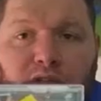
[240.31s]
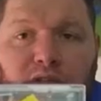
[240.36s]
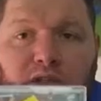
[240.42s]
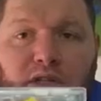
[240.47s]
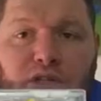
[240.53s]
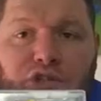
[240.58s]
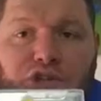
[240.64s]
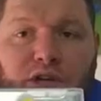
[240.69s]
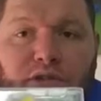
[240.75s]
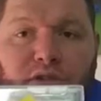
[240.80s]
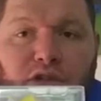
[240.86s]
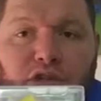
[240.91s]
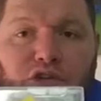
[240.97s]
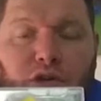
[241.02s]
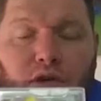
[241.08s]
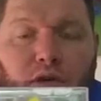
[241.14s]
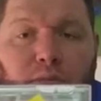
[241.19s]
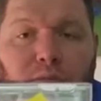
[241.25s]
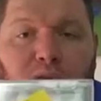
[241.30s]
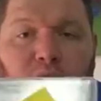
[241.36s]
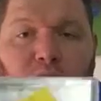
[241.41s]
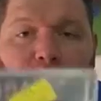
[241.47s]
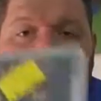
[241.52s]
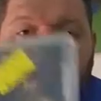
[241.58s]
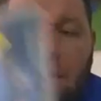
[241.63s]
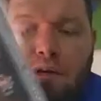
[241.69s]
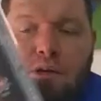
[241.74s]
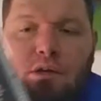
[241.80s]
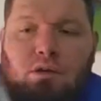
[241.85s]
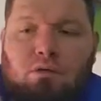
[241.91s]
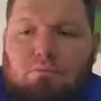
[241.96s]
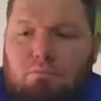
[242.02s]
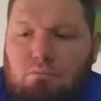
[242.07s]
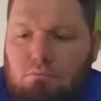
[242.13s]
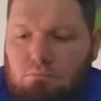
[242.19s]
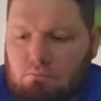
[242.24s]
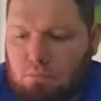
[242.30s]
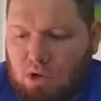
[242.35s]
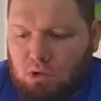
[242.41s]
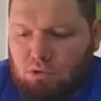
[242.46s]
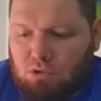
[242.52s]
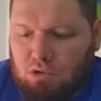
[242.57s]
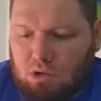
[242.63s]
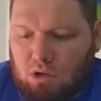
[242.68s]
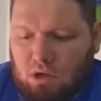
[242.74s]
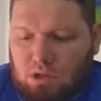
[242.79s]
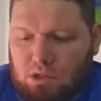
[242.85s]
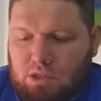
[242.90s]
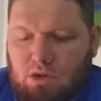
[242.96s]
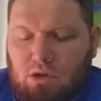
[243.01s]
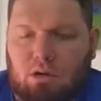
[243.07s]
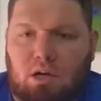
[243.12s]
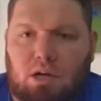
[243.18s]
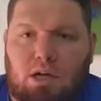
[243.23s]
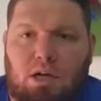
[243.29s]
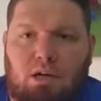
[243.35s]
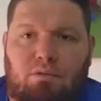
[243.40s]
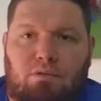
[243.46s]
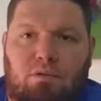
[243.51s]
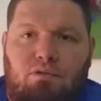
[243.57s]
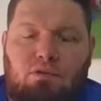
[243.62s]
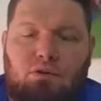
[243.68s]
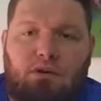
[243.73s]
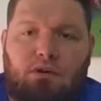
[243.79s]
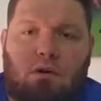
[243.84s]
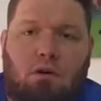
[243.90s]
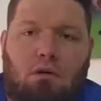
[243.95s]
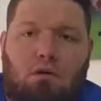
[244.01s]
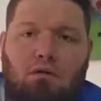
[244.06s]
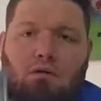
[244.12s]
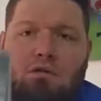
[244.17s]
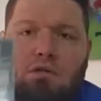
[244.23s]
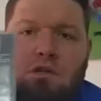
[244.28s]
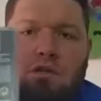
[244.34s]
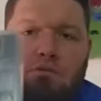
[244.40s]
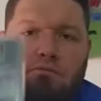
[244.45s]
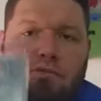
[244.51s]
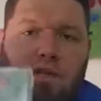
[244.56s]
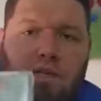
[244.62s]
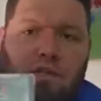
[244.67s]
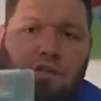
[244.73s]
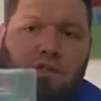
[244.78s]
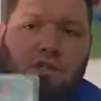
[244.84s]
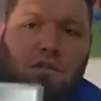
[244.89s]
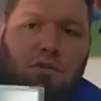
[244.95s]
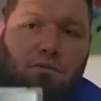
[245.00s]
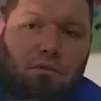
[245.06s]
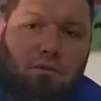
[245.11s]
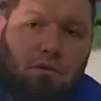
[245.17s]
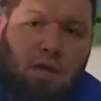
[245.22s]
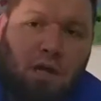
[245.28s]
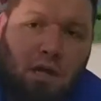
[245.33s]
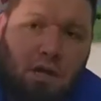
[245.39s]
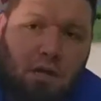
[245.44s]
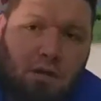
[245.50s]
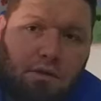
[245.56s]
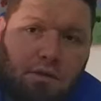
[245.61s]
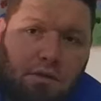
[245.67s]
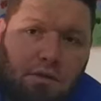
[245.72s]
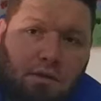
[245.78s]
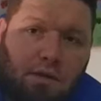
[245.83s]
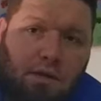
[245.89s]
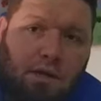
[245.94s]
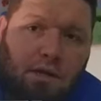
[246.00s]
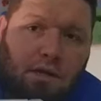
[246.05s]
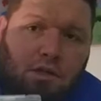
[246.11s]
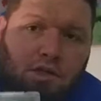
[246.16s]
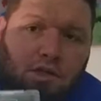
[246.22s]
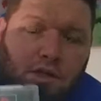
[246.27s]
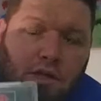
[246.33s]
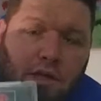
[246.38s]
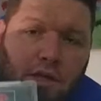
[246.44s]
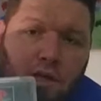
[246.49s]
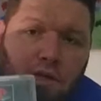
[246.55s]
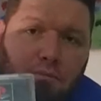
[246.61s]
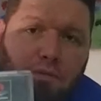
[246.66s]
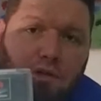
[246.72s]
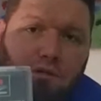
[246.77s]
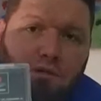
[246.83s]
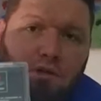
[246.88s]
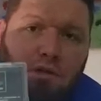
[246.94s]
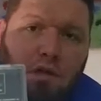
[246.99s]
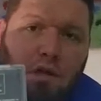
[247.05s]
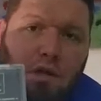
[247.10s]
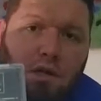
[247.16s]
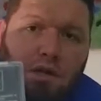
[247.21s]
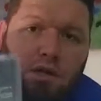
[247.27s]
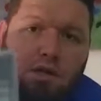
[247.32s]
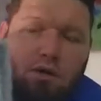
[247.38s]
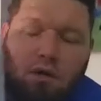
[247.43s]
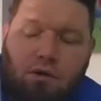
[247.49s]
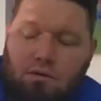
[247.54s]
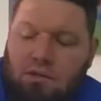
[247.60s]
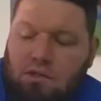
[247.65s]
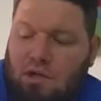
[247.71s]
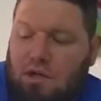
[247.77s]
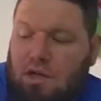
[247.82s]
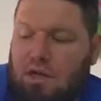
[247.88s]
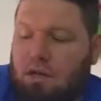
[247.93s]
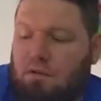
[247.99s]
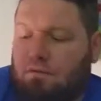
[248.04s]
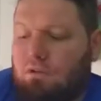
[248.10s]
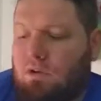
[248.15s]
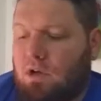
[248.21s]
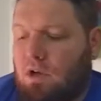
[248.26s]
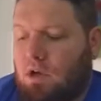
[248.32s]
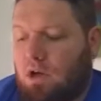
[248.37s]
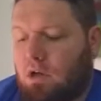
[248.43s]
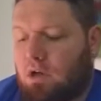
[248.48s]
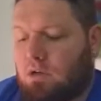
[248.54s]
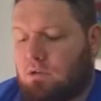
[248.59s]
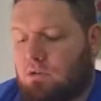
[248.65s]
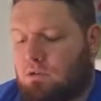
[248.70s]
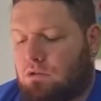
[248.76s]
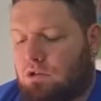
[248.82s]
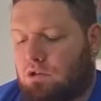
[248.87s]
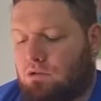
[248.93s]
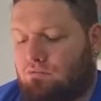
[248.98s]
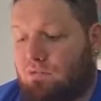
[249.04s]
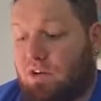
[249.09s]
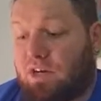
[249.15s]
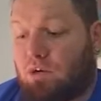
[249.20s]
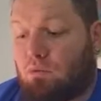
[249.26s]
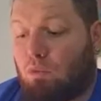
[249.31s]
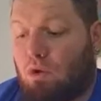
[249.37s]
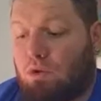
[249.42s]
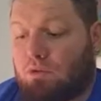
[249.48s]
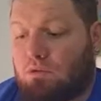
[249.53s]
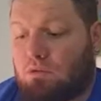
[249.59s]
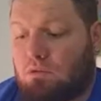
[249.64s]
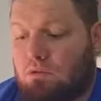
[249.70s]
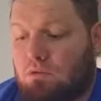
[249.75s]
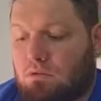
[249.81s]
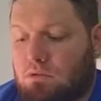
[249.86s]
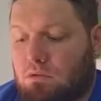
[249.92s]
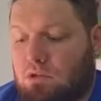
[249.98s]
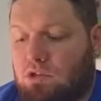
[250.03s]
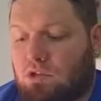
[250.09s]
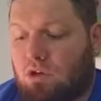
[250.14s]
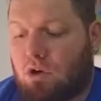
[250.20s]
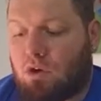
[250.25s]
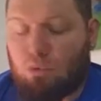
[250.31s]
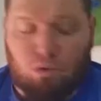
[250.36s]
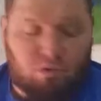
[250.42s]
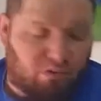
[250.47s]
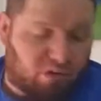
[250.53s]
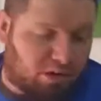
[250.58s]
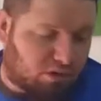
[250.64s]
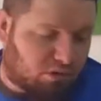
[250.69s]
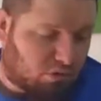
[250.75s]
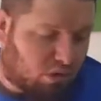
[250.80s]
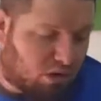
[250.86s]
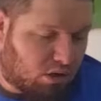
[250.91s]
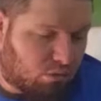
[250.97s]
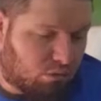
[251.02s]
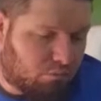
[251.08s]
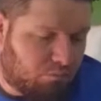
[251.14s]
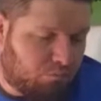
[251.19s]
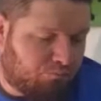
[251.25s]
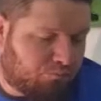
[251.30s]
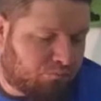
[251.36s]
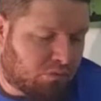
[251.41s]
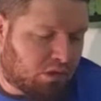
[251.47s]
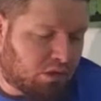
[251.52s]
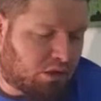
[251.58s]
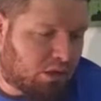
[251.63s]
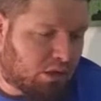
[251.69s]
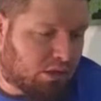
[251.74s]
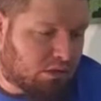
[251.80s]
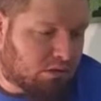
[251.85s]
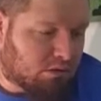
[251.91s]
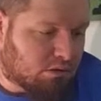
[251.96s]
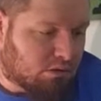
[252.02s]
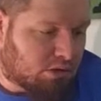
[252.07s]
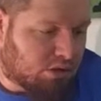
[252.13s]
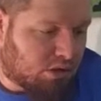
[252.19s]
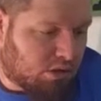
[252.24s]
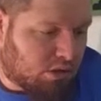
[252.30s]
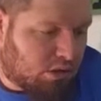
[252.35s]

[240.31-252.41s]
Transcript: into the charity shop, you're most likely going to have, if you've got Tomb Raider 2 in your collection there, you're most likely going to have Tomb Raider 1 to go with it as well. And